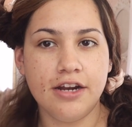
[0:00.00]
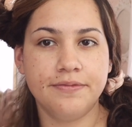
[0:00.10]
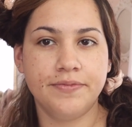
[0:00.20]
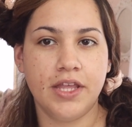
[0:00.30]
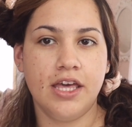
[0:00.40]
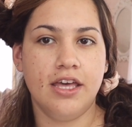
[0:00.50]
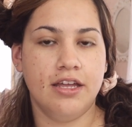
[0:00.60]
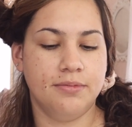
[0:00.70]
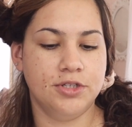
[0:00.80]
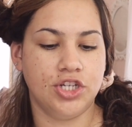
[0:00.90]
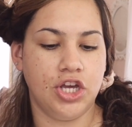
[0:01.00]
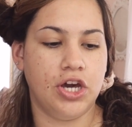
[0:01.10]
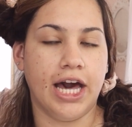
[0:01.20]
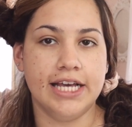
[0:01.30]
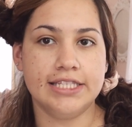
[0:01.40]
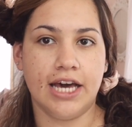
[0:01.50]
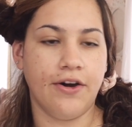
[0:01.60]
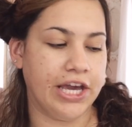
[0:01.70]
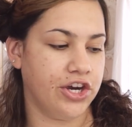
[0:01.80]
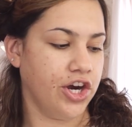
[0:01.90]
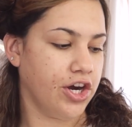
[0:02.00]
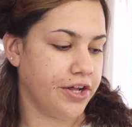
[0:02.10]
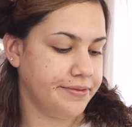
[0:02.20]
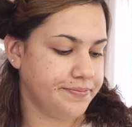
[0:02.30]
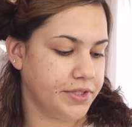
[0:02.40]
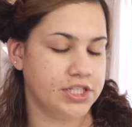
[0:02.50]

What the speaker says: I'm gonna show you guys how I curl.